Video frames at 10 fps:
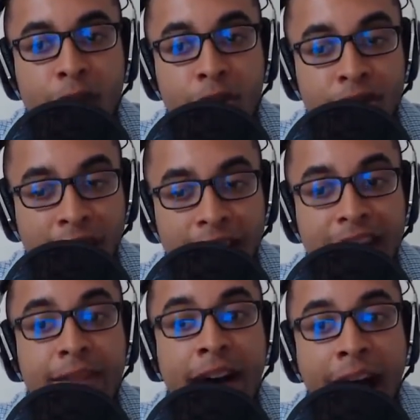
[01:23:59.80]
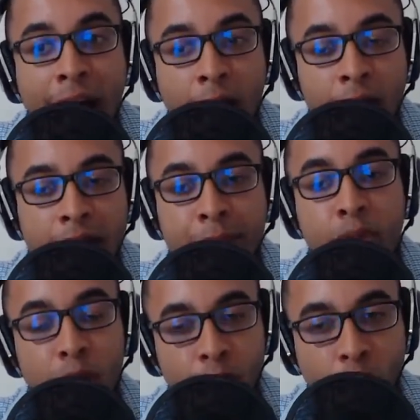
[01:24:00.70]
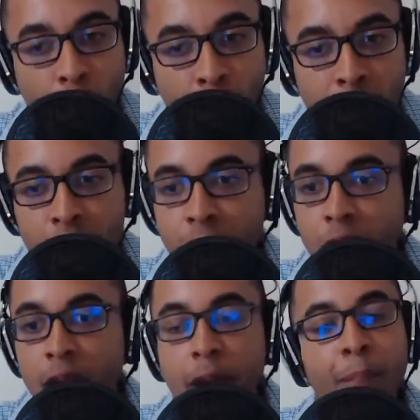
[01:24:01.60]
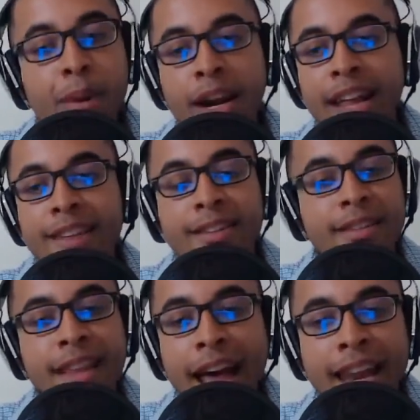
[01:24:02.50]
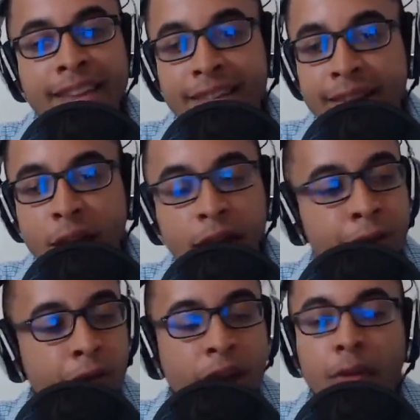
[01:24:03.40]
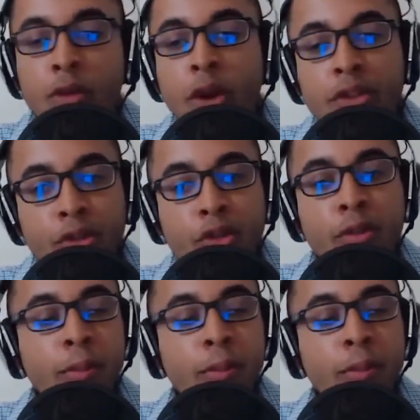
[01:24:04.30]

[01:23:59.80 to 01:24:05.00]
understanding of how the protocol works, but it's not necessary for everyone to